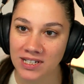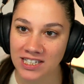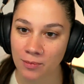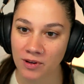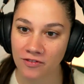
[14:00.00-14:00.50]
were
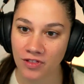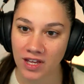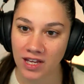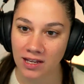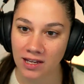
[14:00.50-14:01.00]
some of
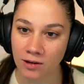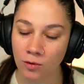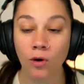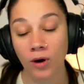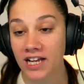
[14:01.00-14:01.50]
the,
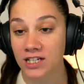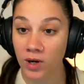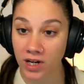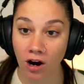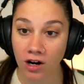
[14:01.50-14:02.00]
or I guess,
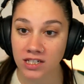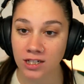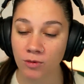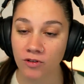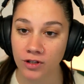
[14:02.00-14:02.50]
what are
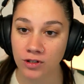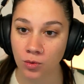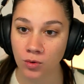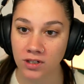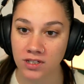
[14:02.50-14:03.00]
some of the
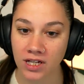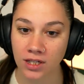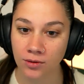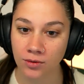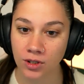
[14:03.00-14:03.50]
tools that
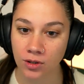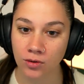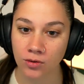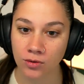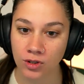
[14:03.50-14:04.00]
you
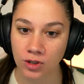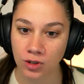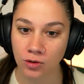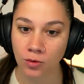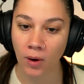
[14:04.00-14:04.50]
use
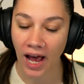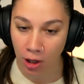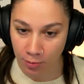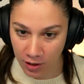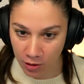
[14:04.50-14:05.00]
to
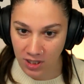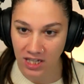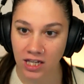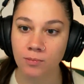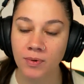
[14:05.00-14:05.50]
help you
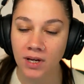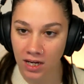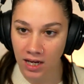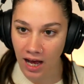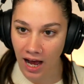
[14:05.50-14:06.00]
keep
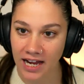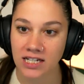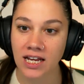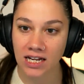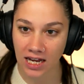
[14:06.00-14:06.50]

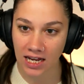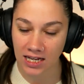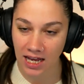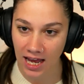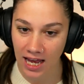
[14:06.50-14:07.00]

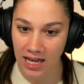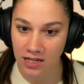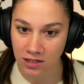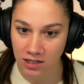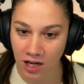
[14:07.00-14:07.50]
ideating
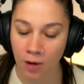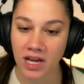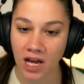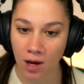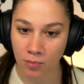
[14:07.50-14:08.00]
and
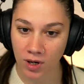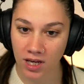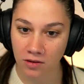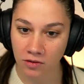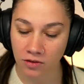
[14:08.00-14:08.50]
coming up
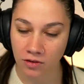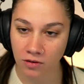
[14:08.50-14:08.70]
with